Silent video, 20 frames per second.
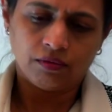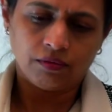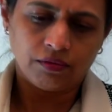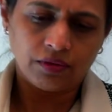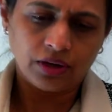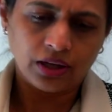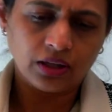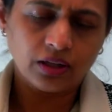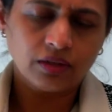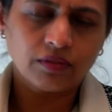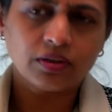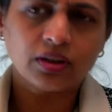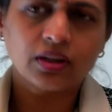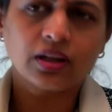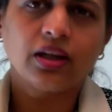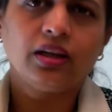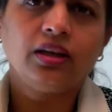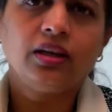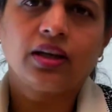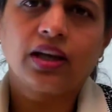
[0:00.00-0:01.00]

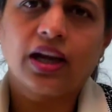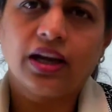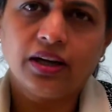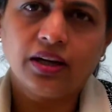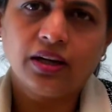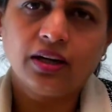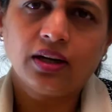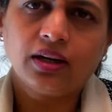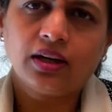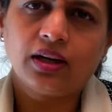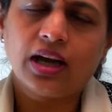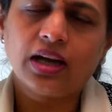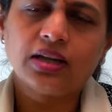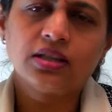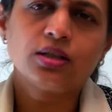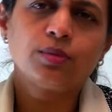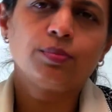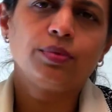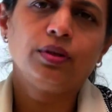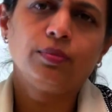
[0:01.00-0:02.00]
Whenever any candidate
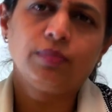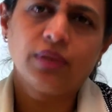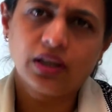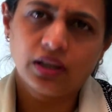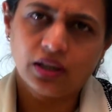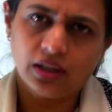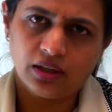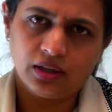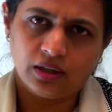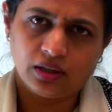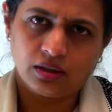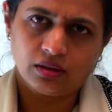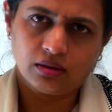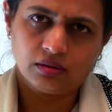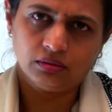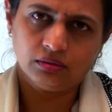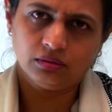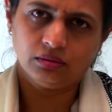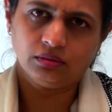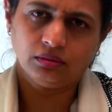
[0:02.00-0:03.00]
lands up in my
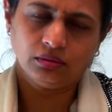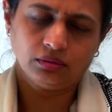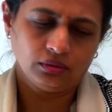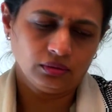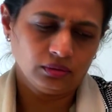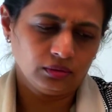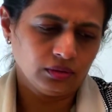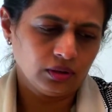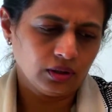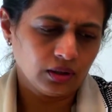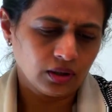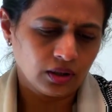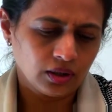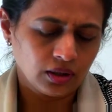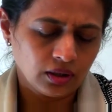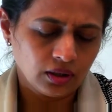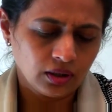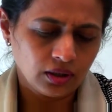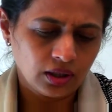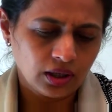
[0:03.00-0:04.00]
clinic,
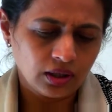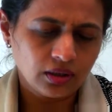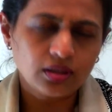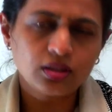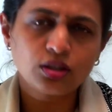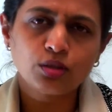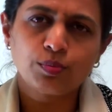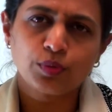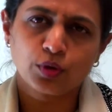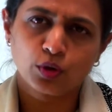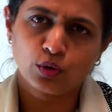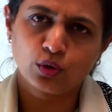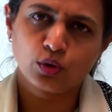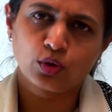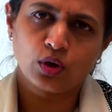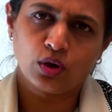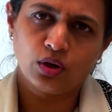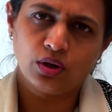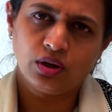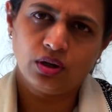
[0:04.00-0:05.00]
there is a
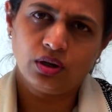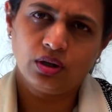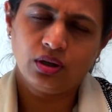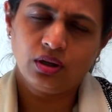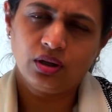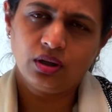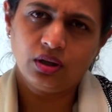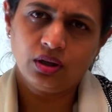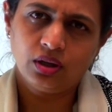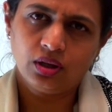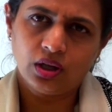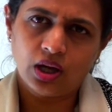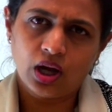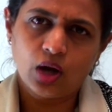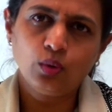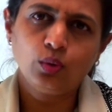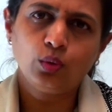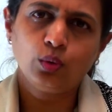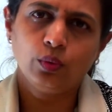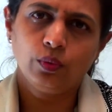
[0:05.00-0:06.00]
protocol
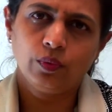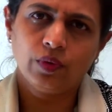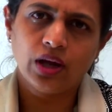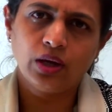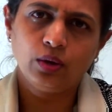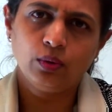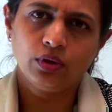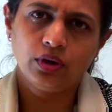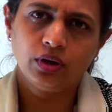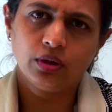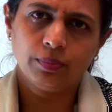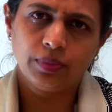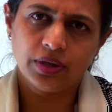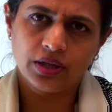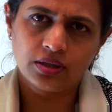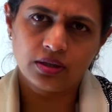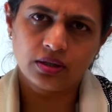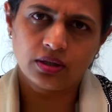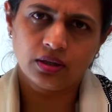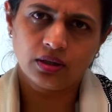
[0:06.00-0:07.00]
how to evaluate the
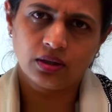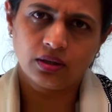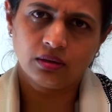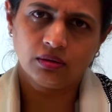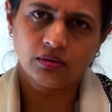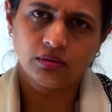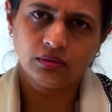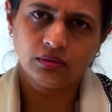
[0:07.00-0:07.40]
patient.